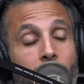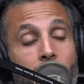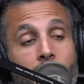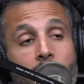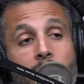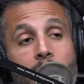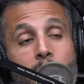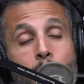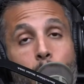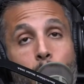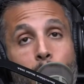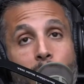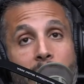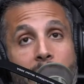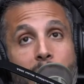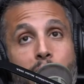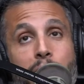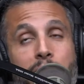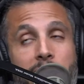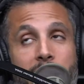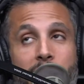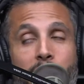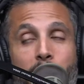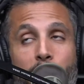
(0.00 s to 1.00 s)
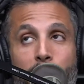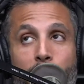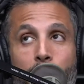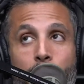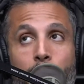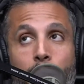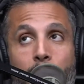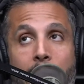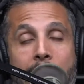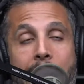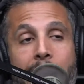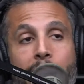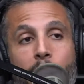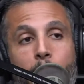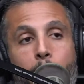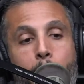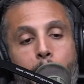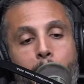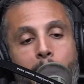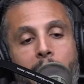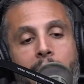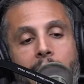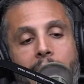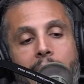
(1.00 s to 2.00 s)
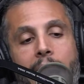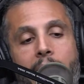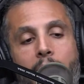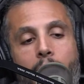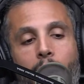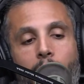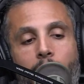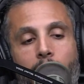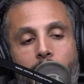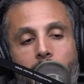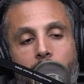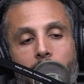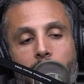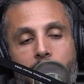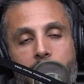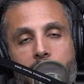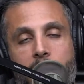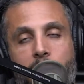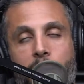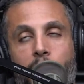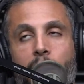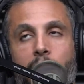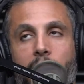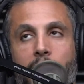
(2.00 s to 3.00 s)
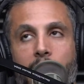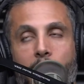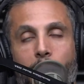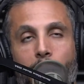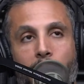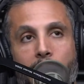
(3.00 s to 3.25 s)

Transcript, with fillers: Look, when I used to interview, I could pick out. This is funny now.